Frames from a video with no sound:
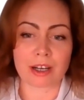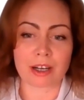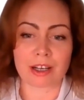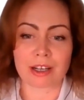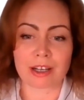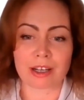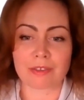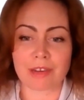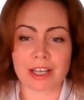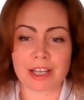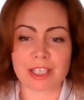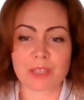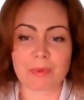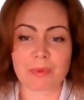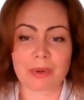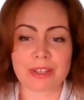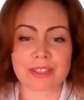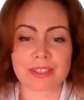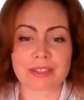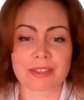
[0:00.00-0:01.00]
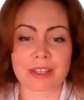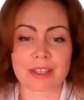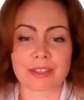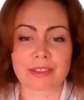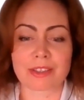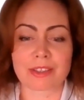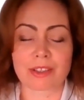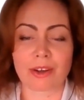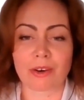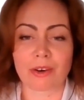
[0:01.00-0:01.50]
Vice
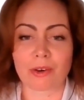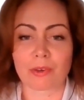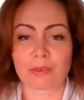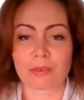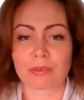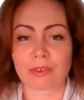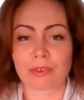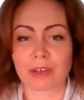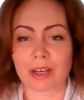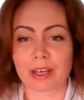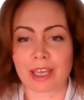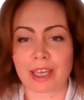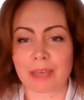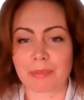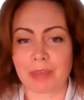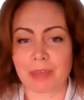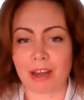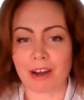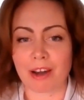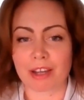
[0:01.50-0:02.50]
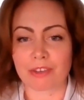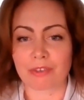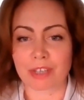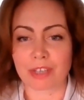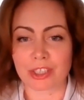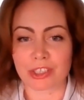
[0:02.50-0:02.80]
President of EMEA&I